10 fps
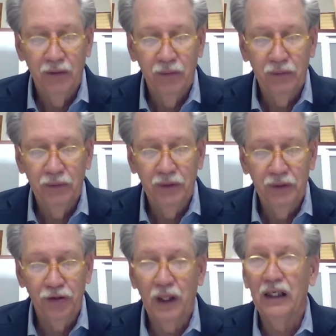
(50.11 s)
Uh,
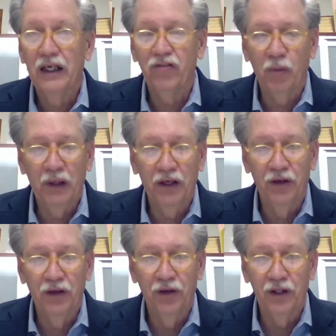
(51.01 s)
we just want to let
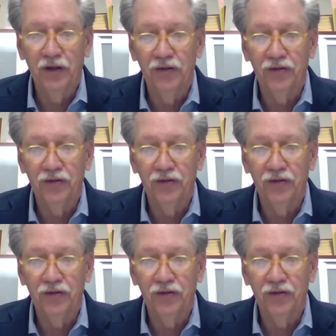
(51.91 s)
everybody know